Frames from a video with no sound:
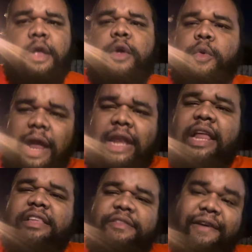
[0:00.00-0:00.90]
Rated
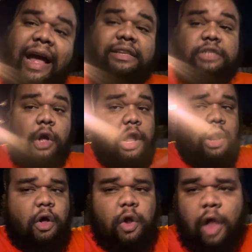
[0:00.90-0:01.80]
as a 5-star
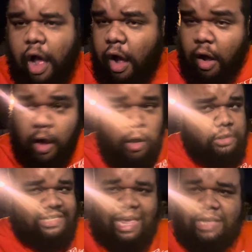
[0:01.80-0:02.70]
on all
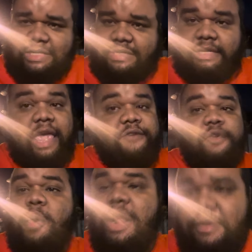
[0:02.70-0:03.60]
sites.
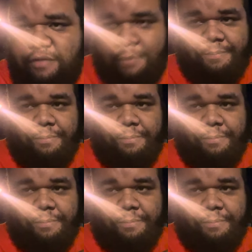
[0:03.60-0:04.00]
Every one of them.